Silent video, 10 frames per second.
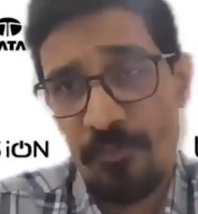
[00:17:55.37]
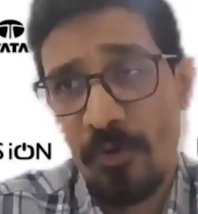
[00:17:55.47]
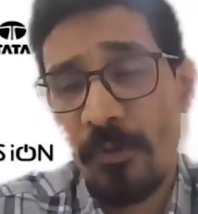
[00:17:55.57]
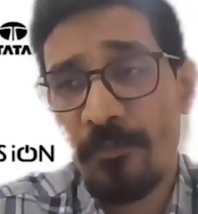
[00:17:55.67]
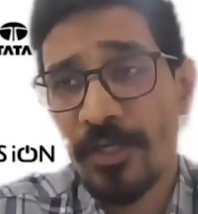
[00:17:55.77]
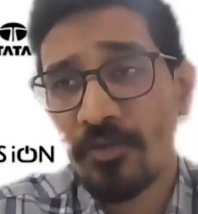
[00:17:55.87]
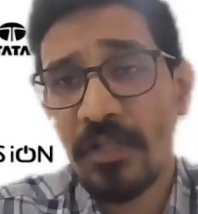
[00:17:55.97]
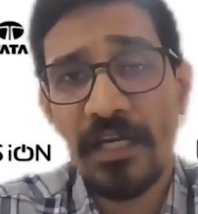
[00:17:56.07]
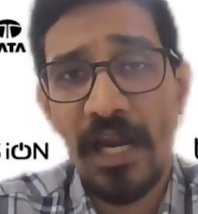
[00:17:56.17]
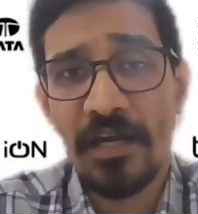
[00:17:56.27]
probably to
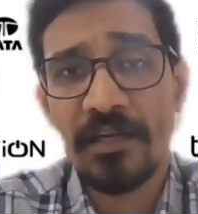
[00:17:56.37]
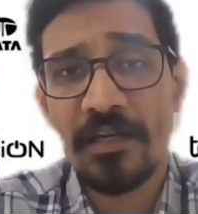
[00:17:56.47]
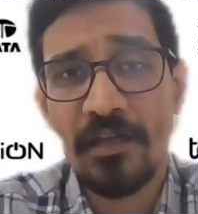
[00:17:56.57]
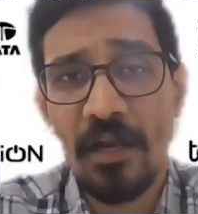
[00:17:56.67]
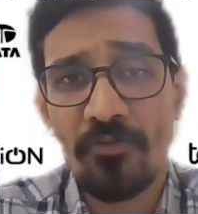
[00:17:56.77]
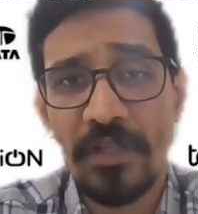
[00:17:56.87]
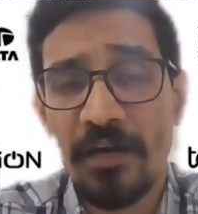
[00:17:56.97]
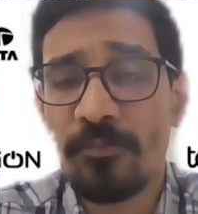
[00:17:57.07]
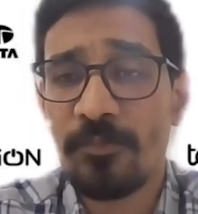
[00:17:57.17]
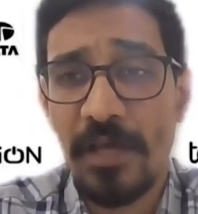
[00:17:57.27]
that candidate around
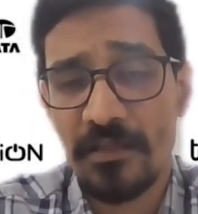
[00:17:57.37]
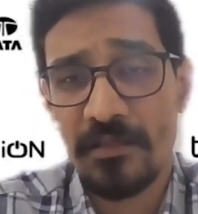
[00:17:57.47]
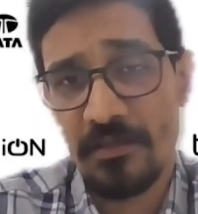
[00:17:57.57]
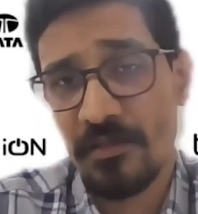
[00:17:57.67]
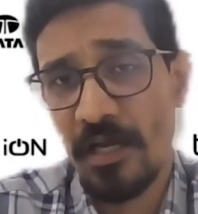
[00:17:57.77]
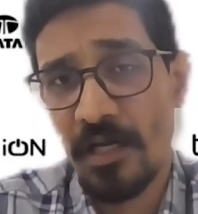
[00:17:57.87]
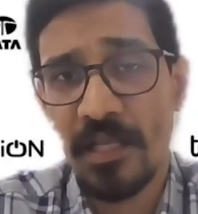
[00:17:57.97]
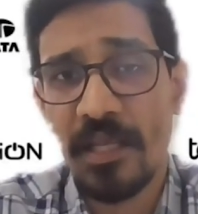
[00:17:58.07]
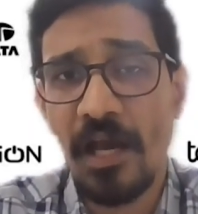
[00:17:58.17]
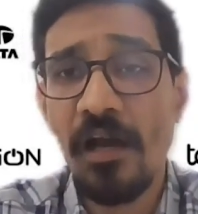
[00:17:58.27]
that
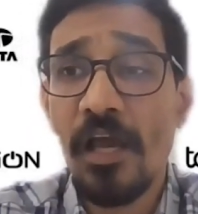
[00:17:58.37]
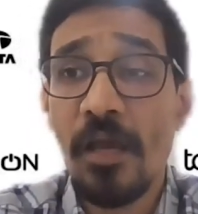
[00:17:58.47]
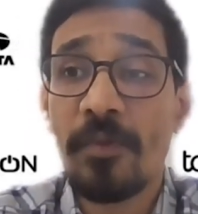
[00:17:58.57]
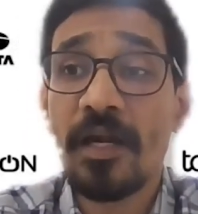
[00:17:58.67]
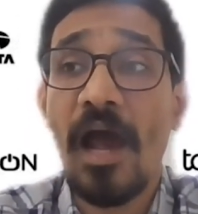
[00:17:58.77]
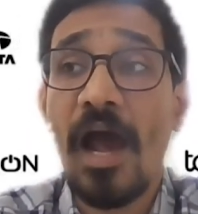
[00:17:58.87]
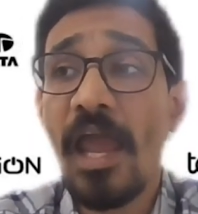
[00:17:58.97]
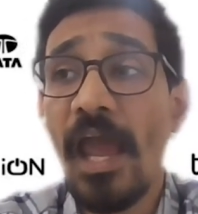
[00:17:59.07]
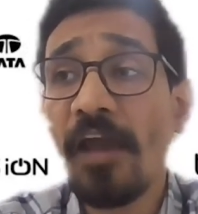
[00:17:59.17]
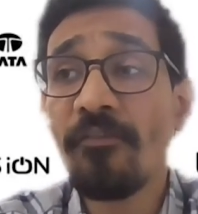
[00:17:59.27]
area, but
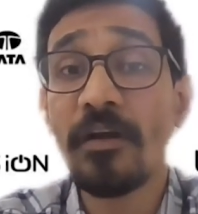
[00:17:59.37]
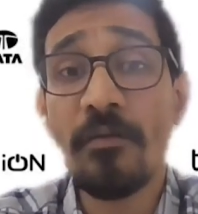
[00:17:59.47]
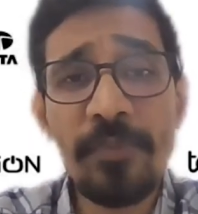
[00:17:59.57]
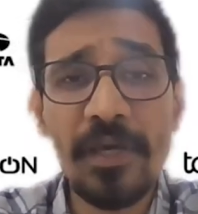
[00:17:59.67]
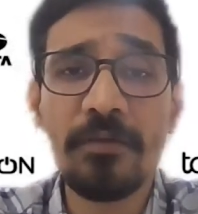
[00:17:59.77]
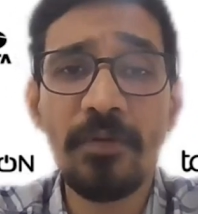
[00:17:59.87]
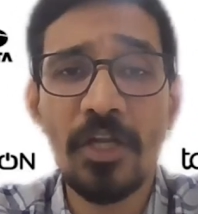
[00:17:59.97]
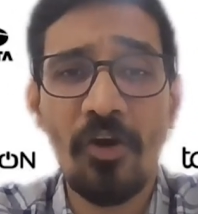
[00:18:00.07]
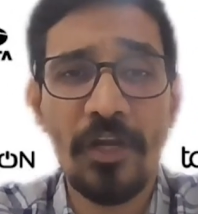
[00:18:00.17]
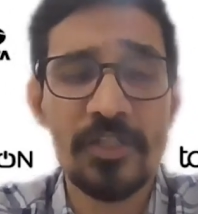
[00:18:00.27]
I have comparable
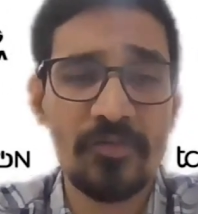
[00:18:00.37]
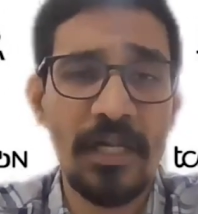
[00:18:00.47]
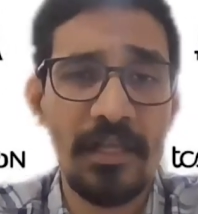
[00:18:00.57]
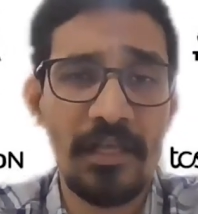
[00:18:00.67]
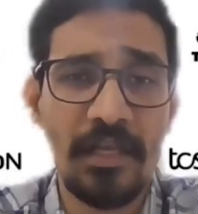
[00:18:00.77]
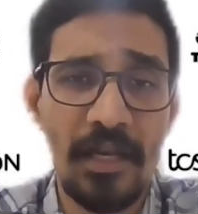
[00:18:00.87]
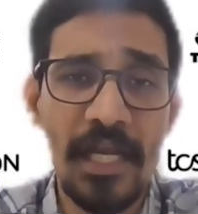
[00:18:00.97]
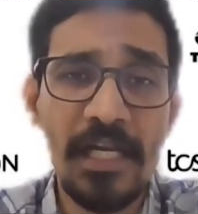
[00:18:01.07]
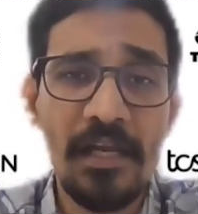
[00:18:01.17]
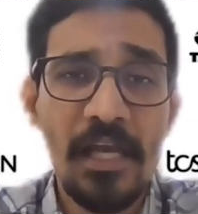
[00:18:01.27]
knowledge to that area,
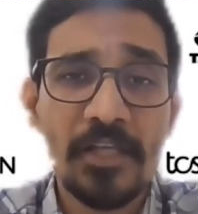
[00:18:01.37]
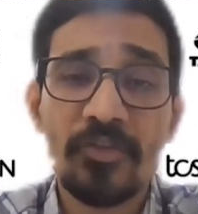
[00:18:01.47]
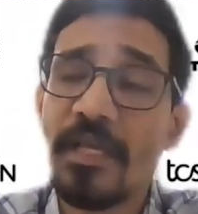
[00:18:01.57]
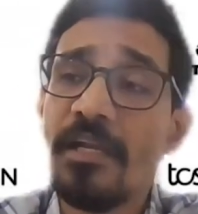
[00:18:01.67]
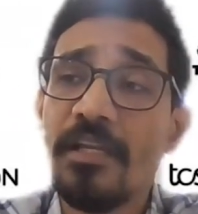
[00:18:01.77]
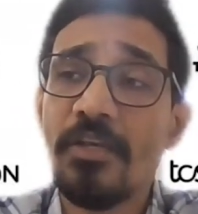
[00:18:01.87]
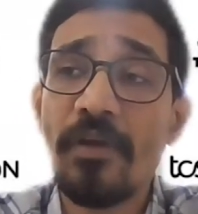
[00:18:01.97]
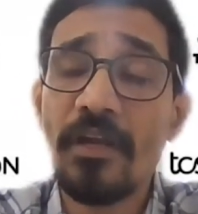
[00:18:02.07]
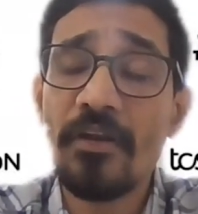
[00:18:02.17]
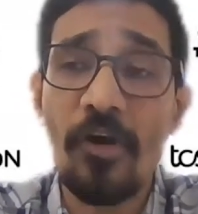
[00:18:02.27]
right? So then you
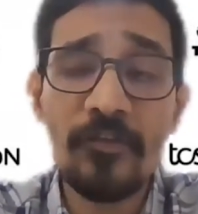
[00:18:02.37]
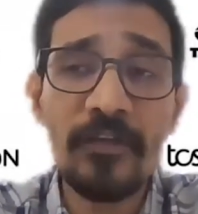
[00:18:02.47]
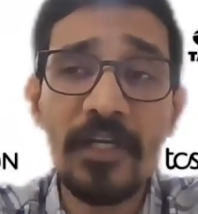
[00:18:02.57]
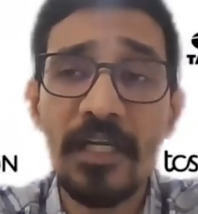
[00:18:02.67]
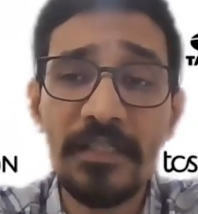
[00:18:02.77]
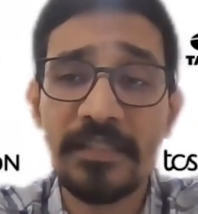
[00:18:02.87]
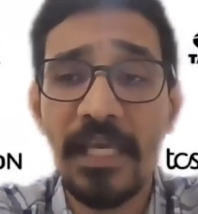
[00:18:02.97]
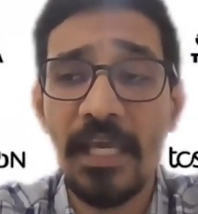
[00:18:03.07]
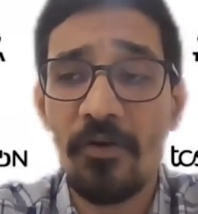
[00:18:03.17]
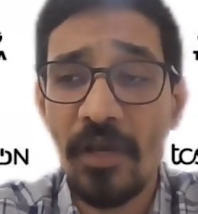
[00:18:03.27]
can confidently
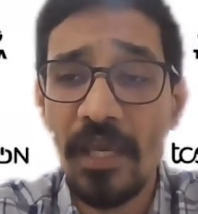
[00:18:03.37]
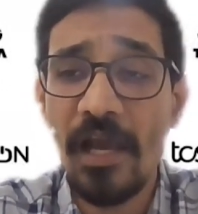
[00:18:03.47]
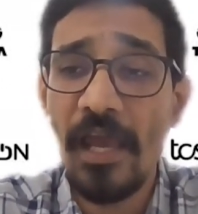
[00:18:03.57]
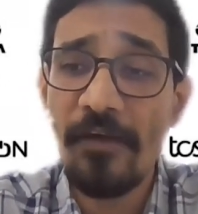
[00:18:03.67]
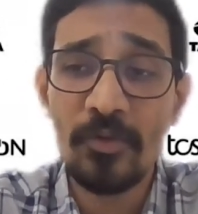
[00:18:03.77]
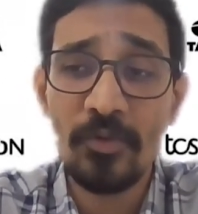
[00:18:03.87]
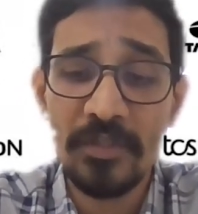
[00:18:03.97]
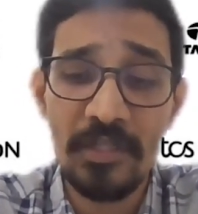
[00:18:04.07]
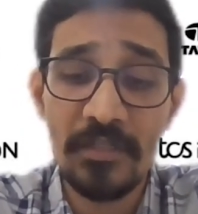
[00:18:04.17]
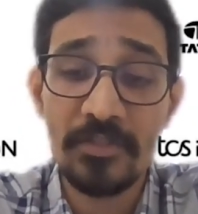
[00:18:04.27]
say, okay, I have 2
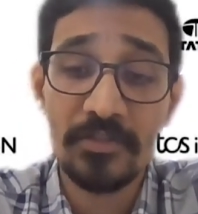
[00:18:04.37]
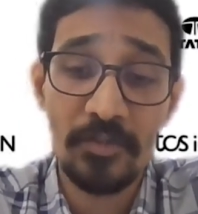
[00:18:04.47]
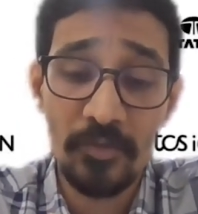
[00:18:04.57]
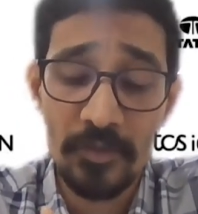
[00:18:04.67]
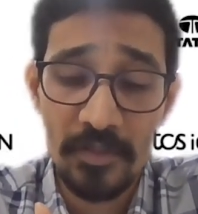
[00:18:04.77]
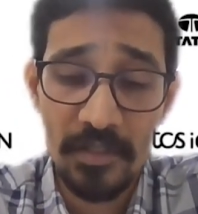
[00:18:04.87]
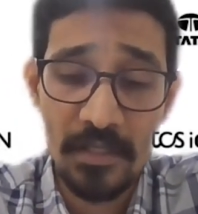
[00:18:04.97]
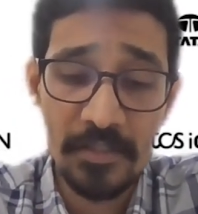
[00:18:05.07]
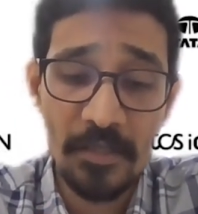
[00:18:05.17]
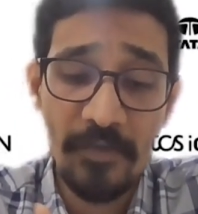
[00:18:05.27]
3
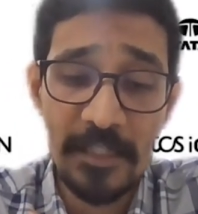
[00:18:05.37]
years of